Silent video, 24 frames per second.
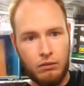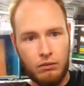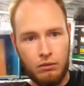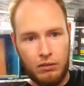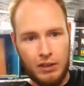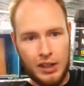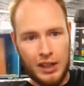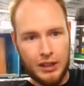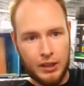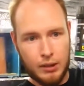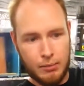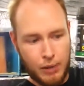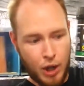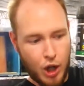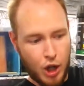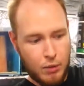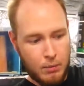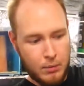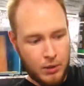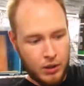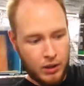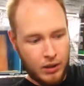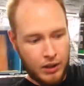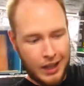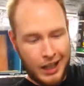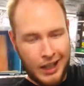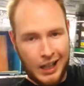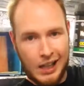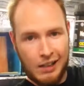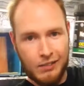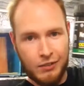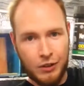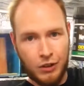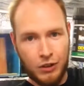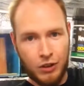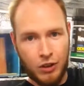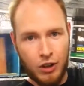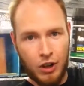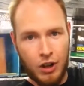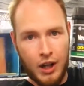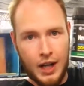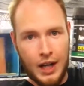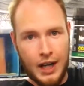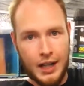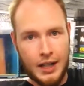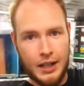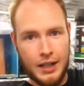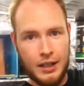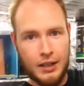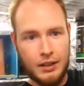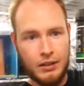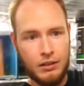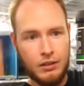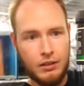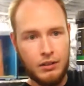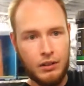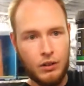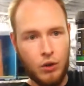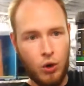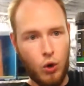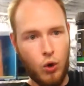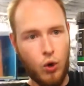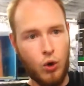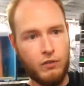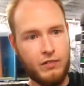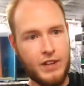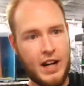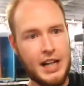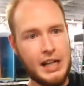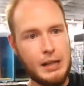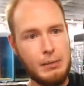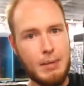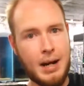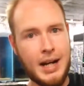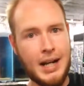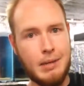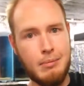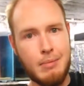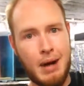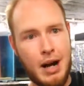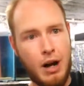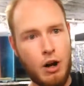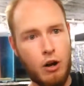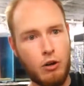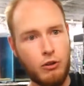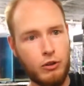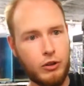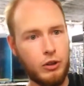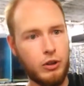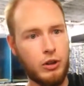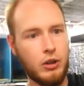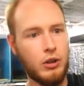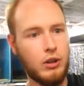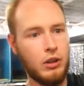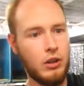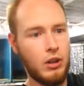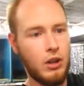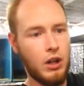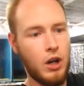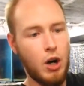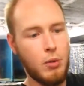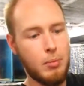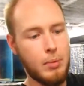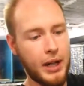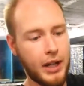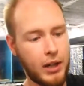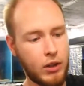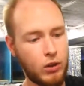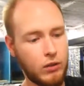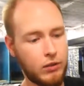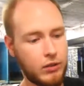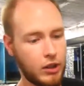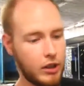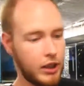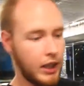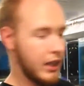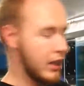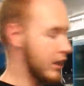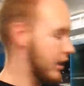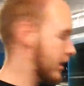At the moment, I haven't got any or very many mouths that are big enough to take